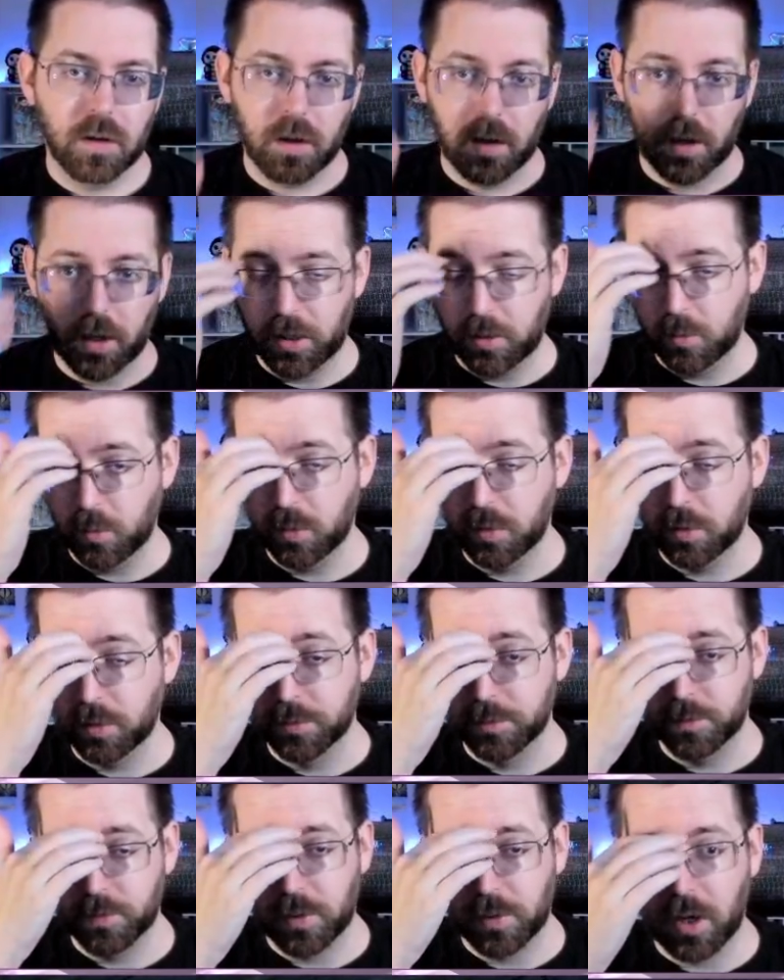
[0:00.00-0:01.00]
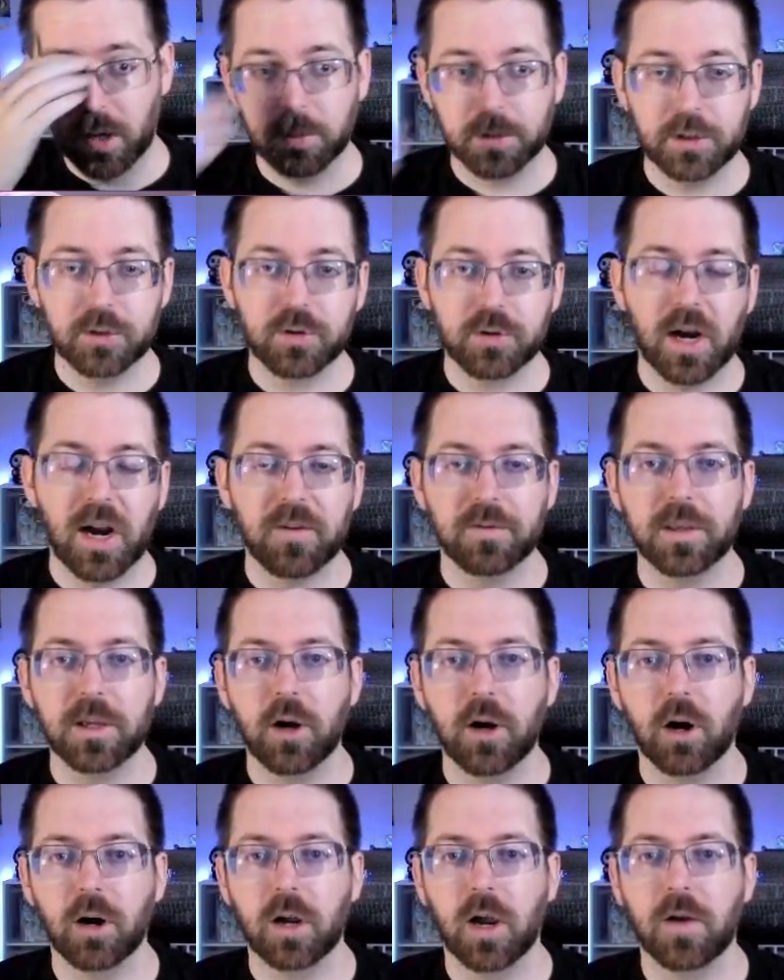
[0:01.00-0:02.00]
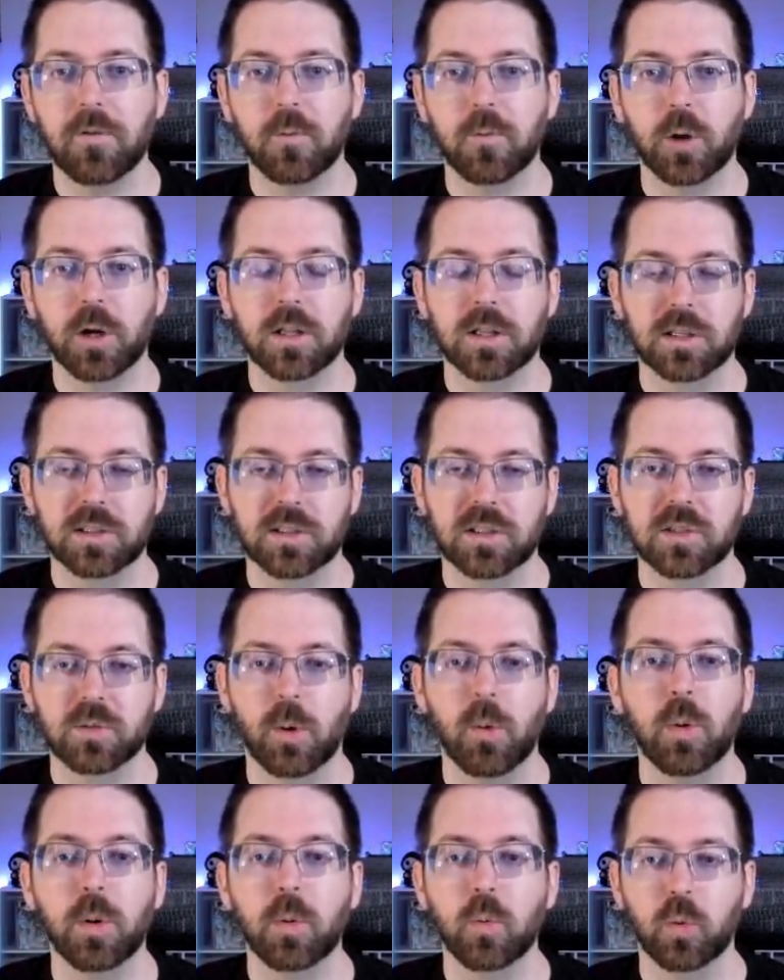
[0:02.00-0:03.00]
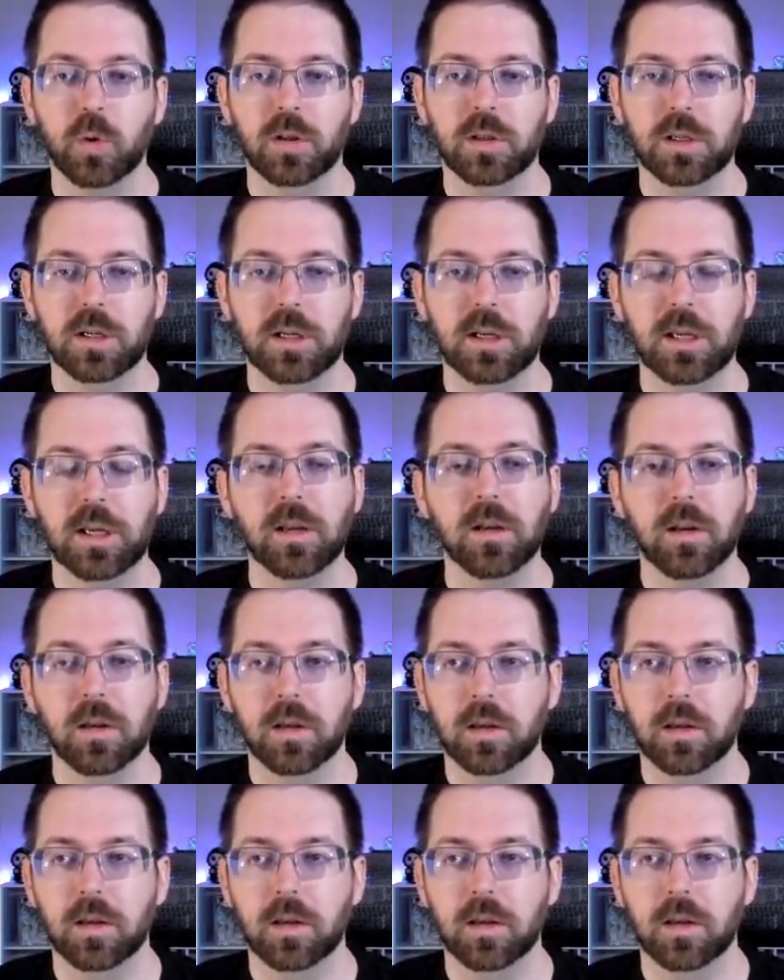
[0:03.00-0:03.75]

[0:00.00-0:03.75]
And we'll probably draft the archive one unless it's one we really need.